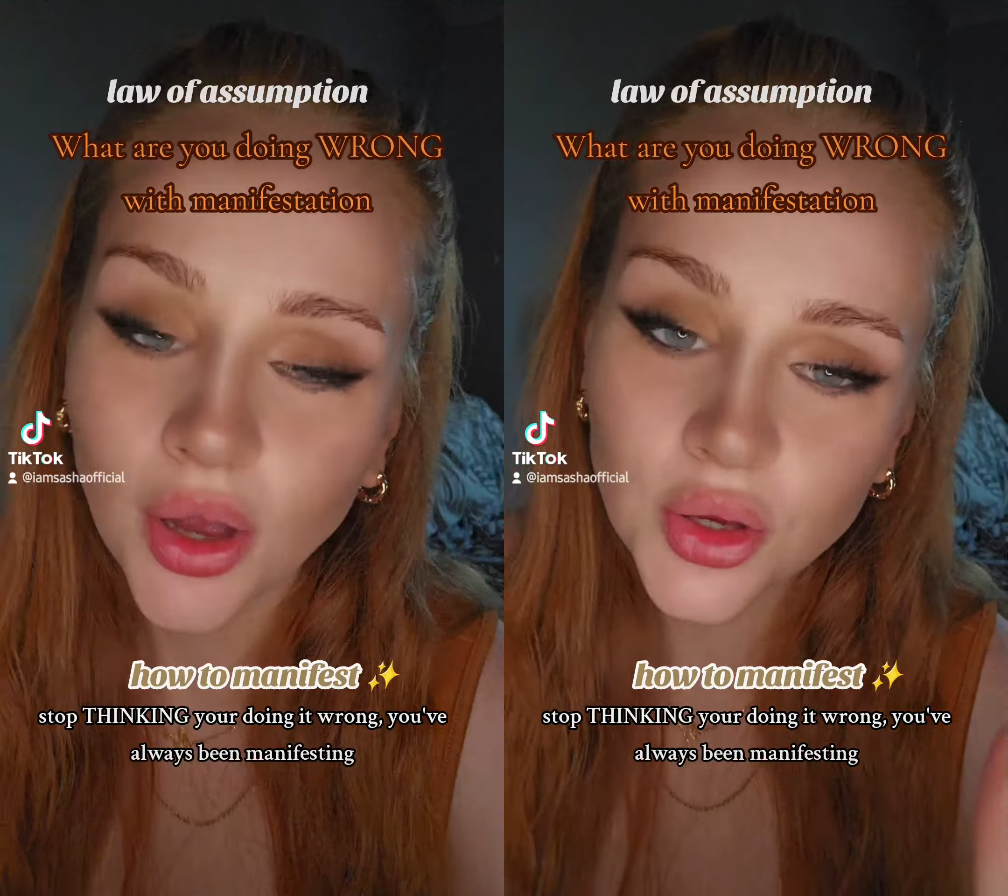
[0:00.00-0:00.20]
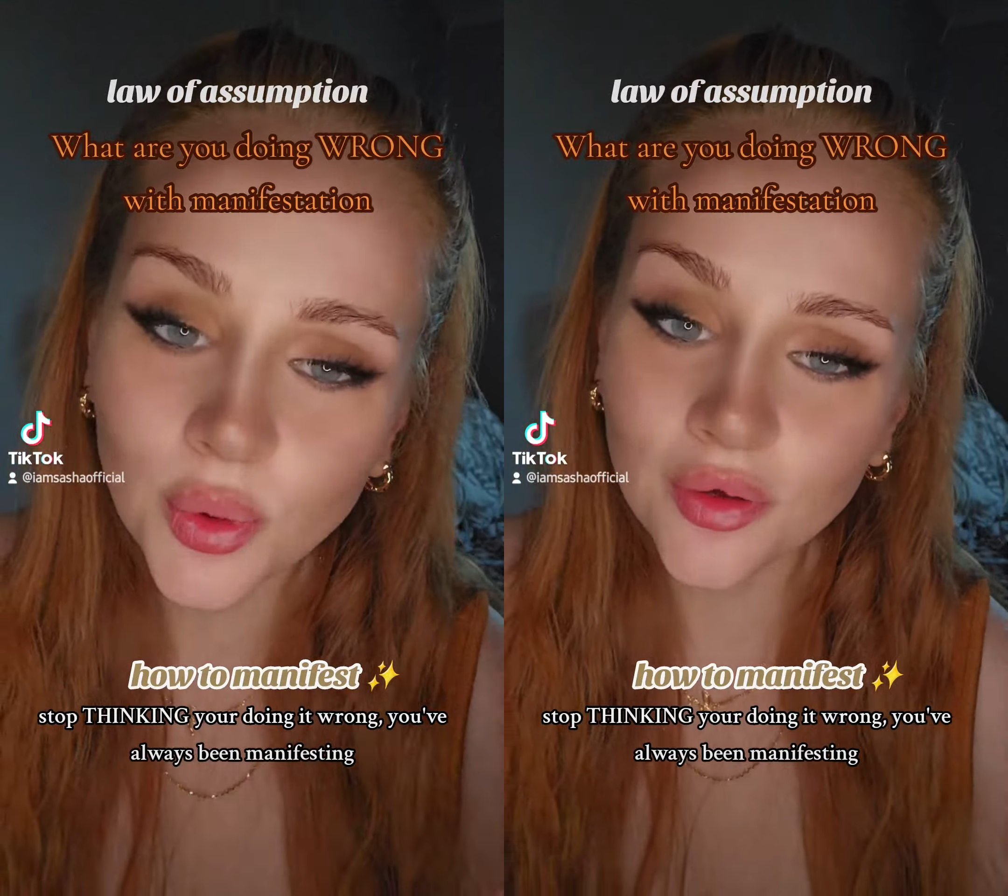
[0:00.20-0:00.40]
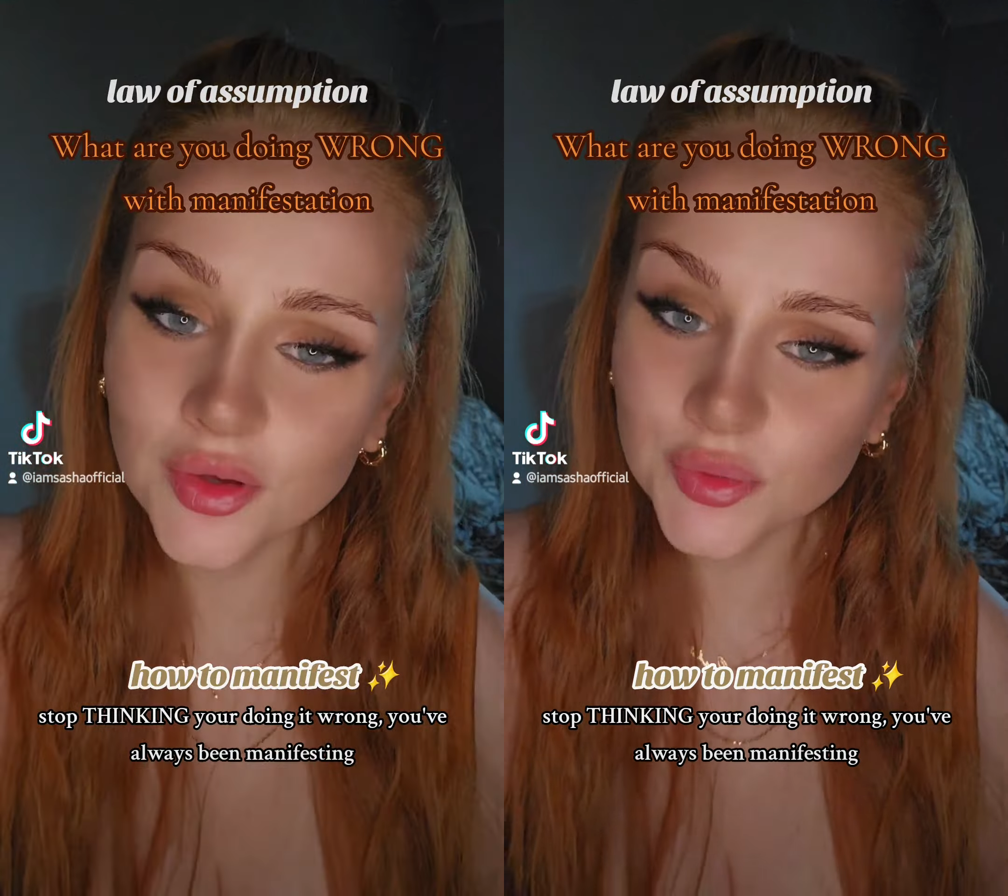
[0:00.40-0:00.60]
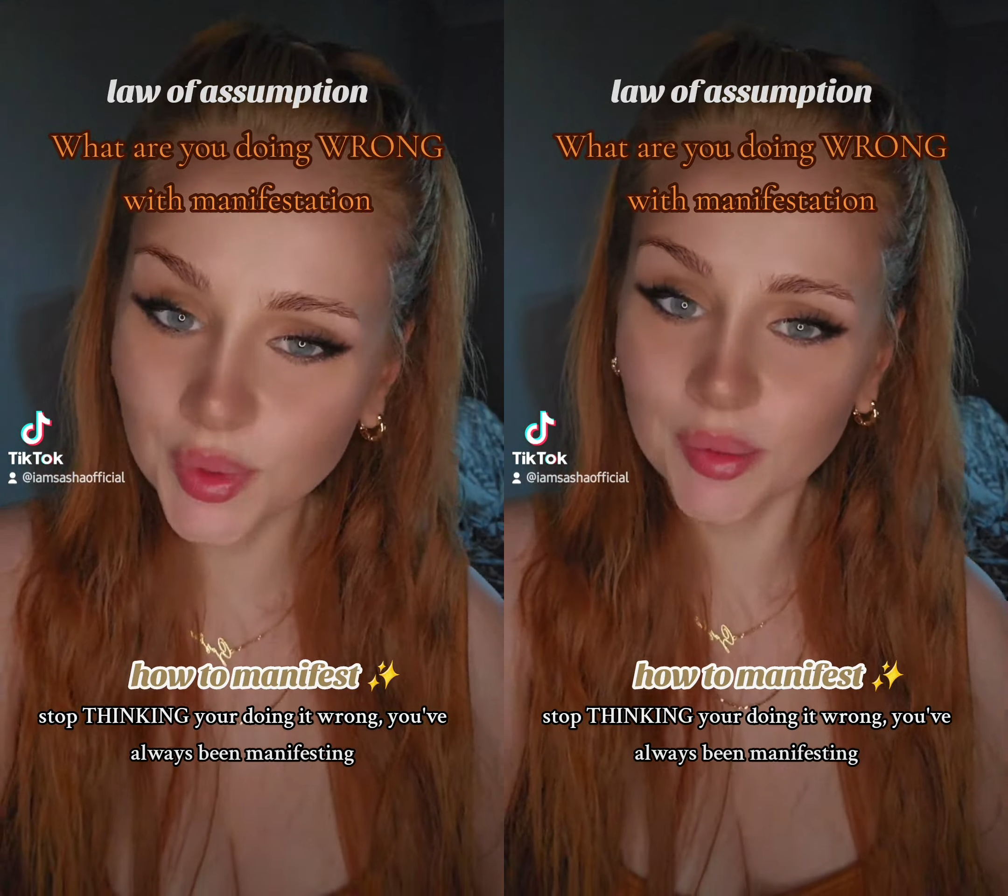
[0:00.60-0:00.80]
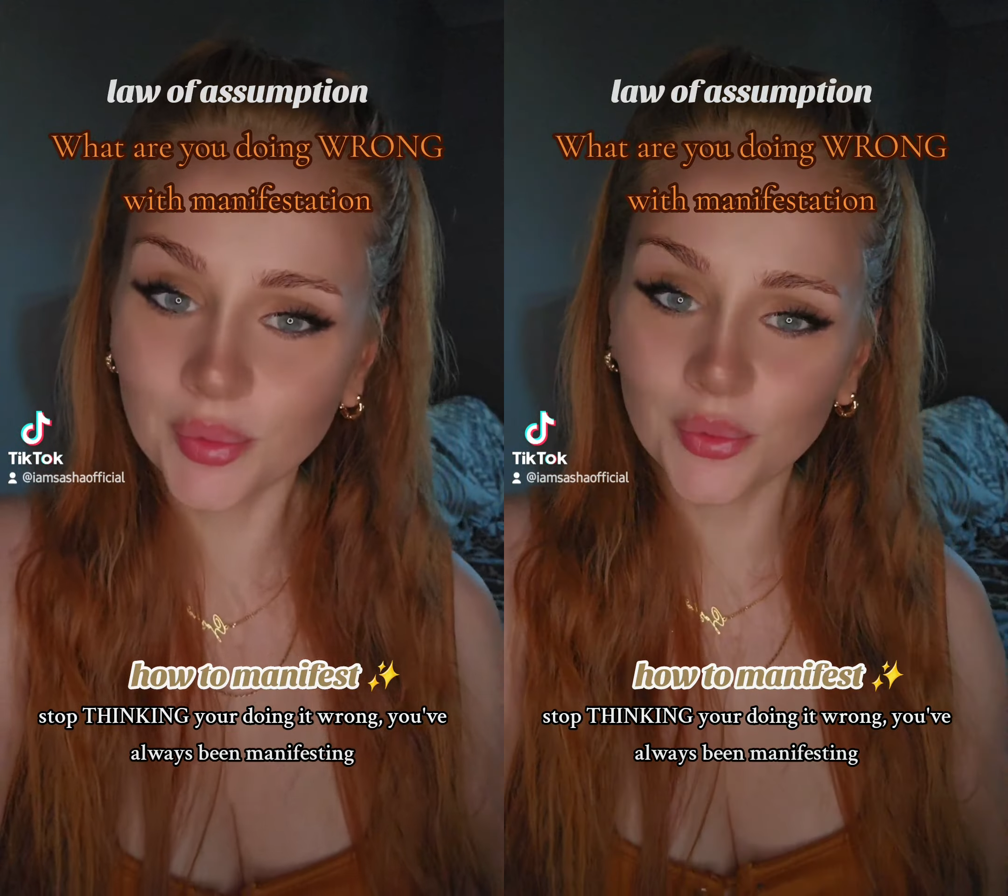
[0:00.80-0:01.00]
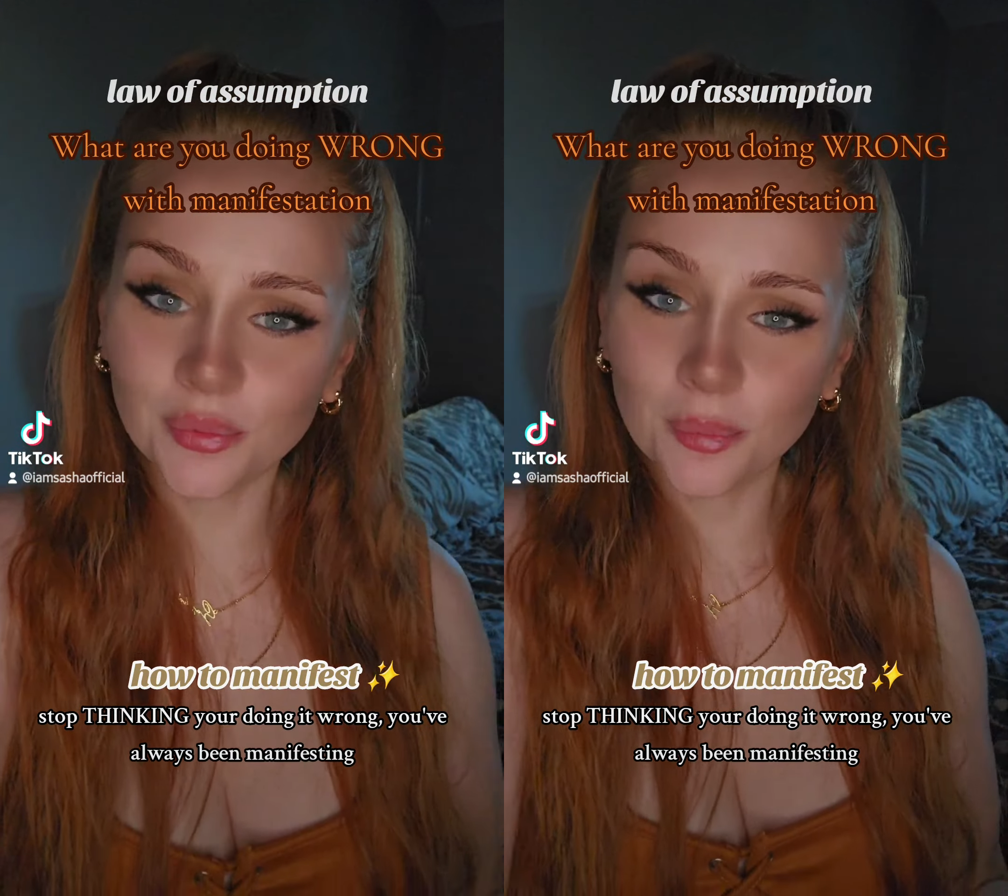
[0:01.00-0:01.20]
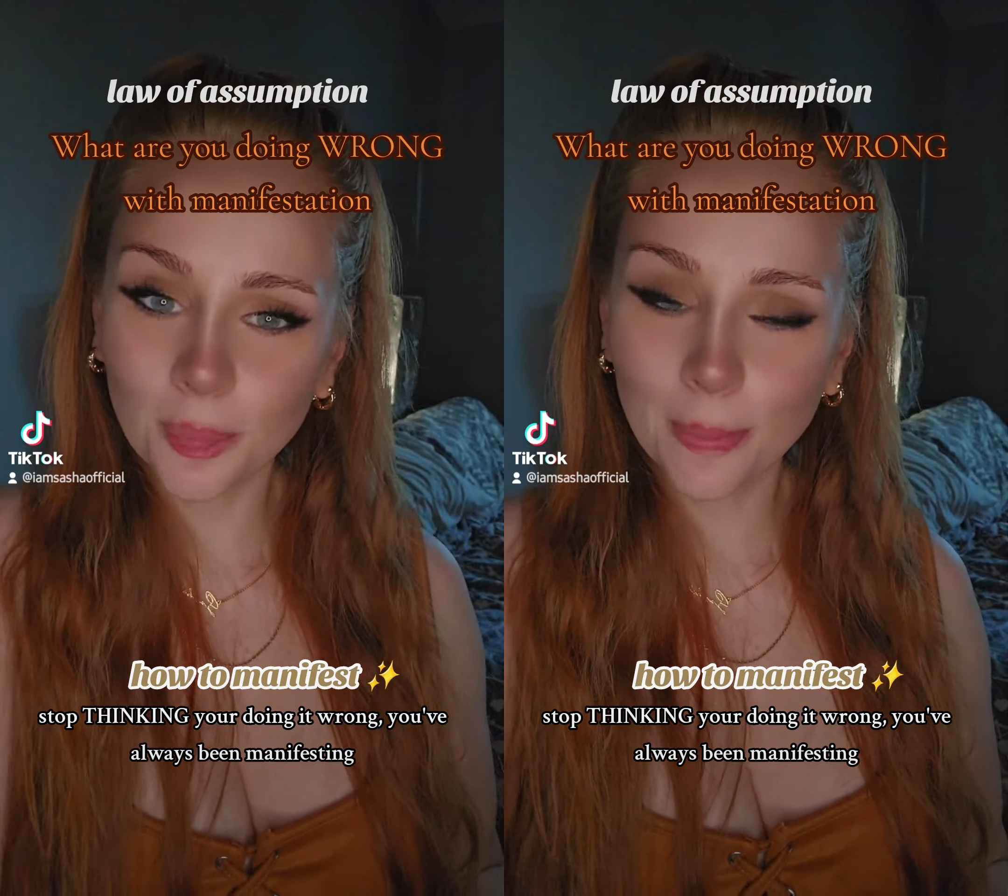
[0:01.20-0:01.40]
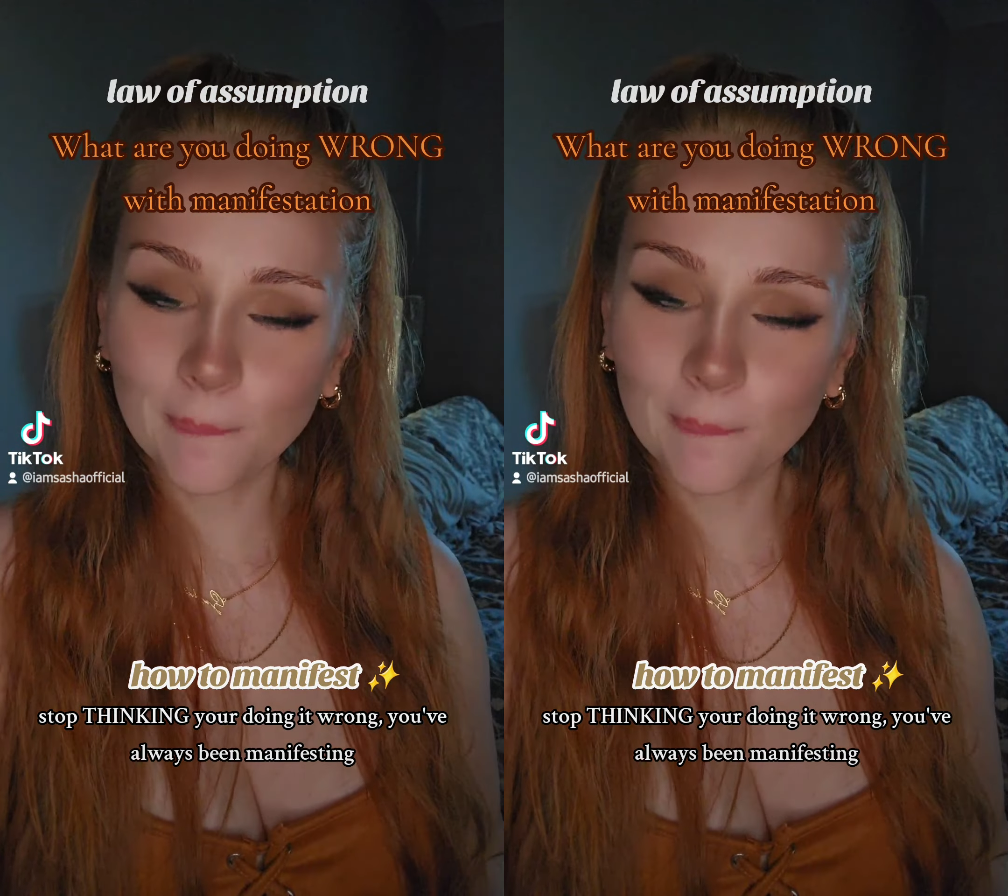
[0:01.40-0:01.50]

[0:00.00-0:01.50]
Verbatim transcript: Are you one of those people